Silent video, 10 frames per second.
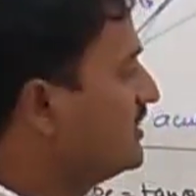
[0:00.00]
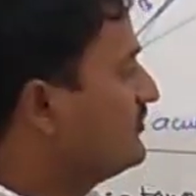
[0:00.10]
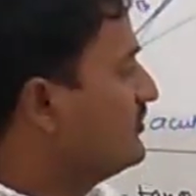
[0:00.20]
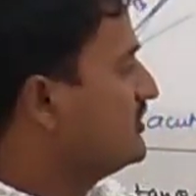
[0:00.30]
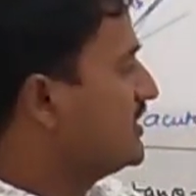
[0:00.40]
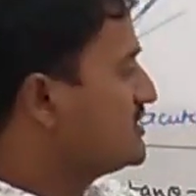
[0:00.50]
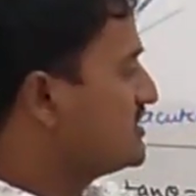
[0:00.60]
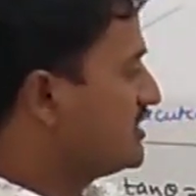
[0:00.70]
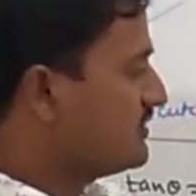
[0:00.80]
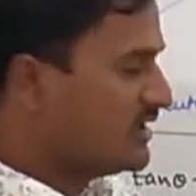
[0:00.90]
so that is
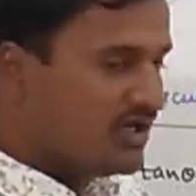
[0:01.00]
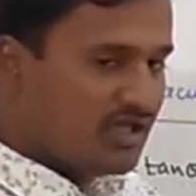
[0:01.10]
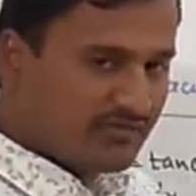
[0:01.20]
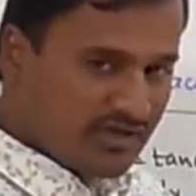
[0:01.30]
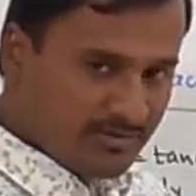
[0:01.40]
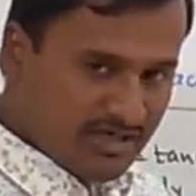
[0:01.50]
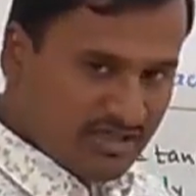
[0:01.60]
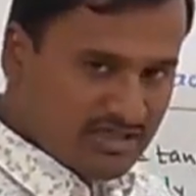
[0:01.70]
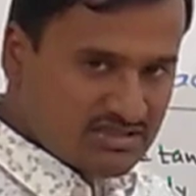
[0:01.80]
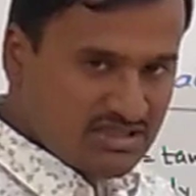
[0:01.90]
nothing but dy by
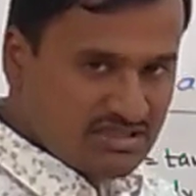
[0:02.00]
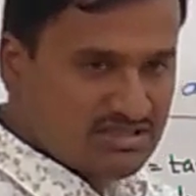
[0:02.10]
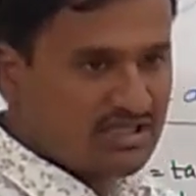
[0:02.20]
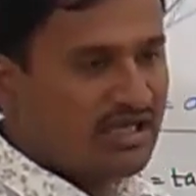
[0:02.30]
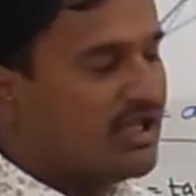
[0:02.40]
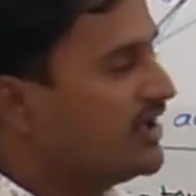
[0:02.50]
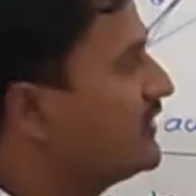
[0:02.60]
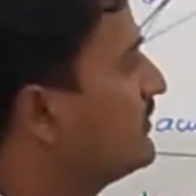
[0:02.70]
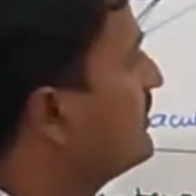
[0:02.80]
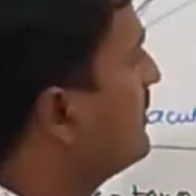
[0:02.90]
dx is
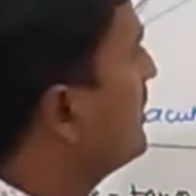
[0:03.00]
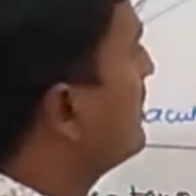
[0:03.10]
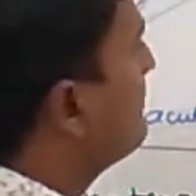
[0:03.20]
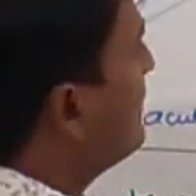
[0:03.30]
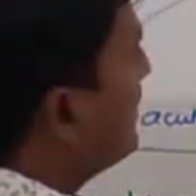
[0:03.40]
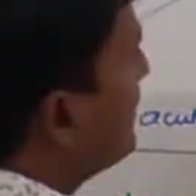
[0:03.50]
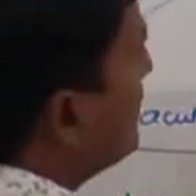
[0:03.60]
negative. But